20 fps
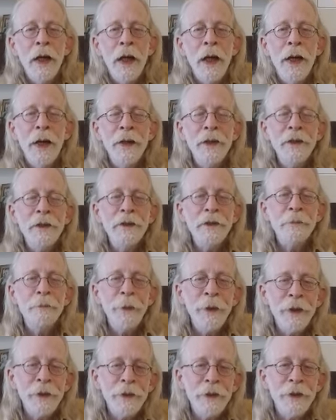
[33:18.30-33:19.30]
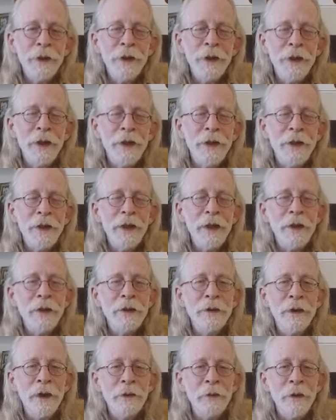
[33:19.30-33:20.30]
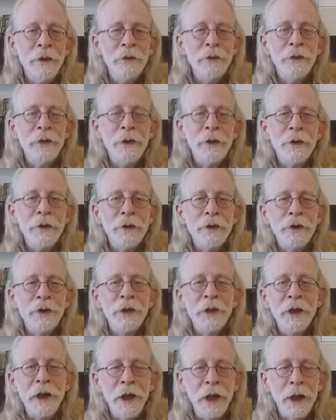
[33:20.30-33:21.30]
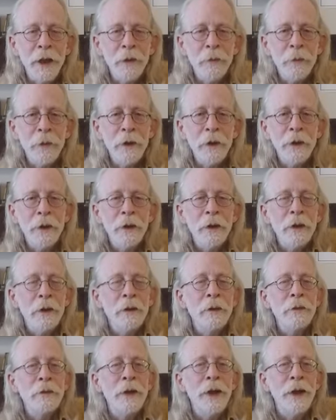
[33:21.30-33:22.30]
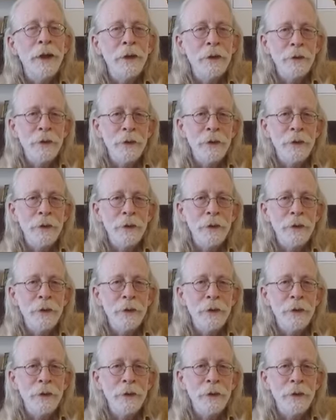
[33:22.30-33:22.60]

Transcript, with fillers: And especially the things that we feel shame around.